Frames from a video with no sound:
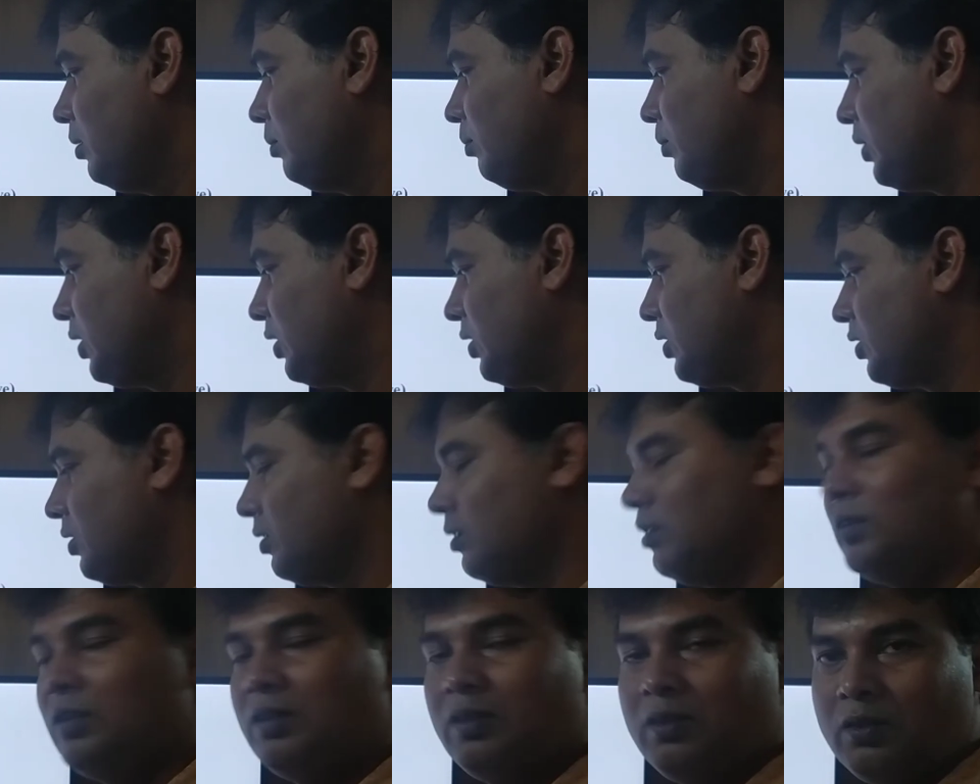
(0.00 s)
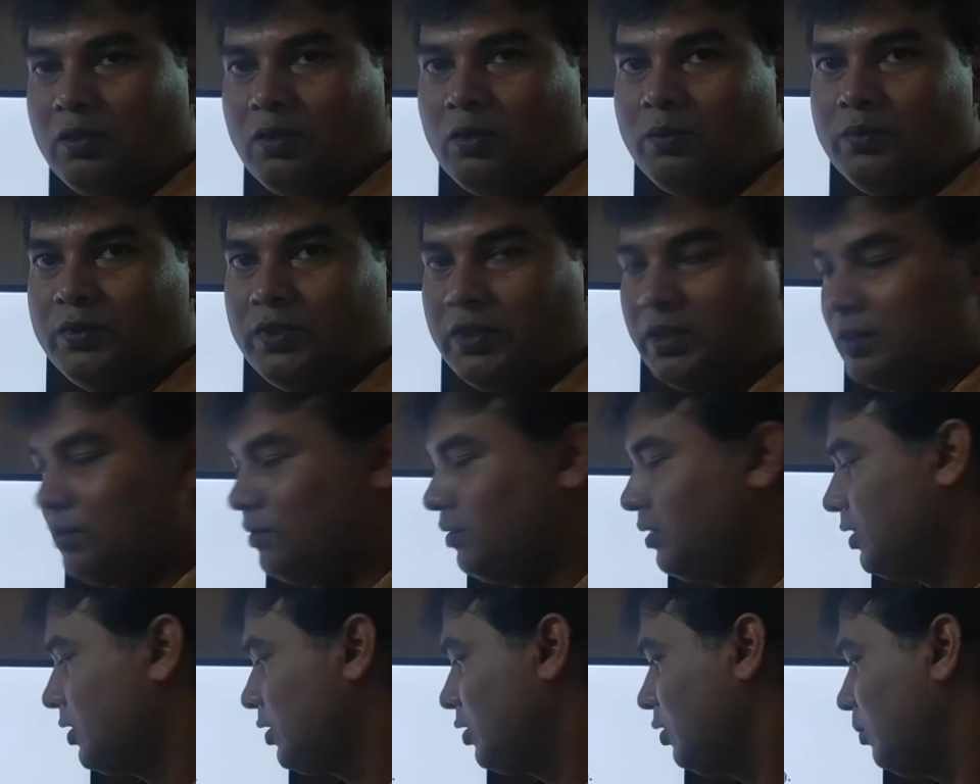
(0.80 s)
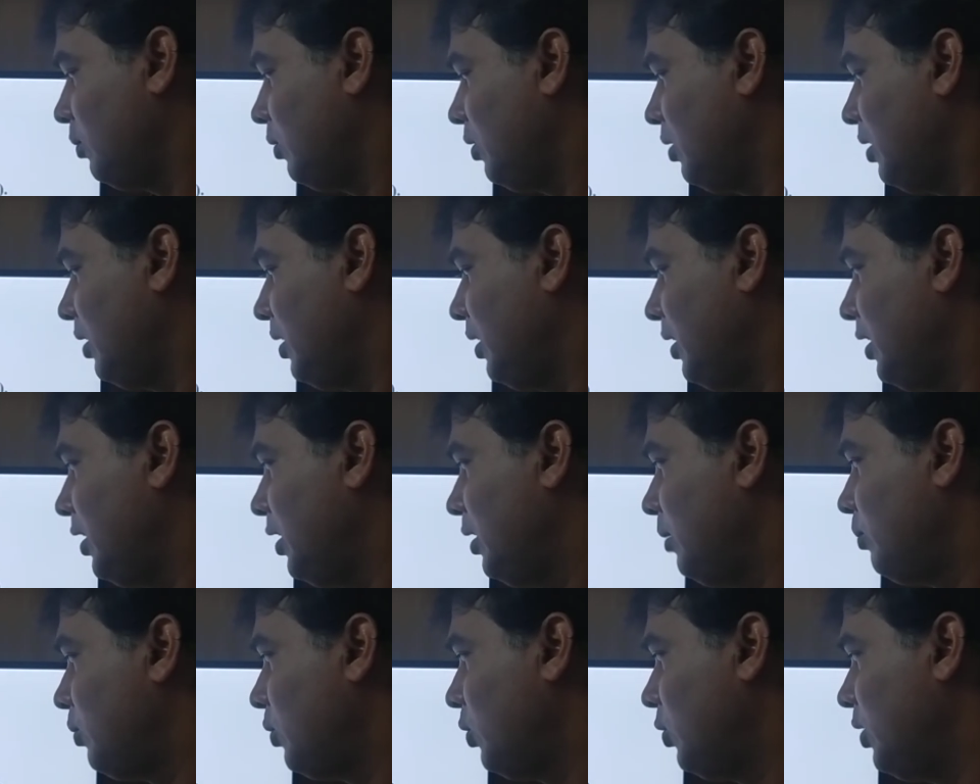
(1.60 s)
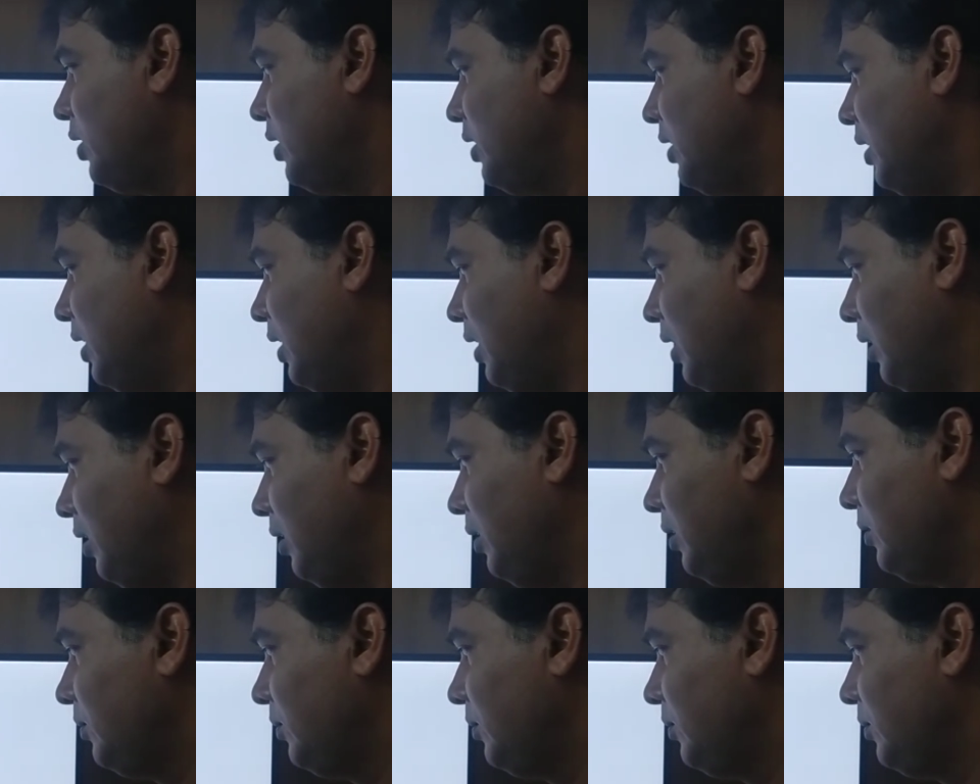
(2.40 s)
person or object. First of all, a prodigal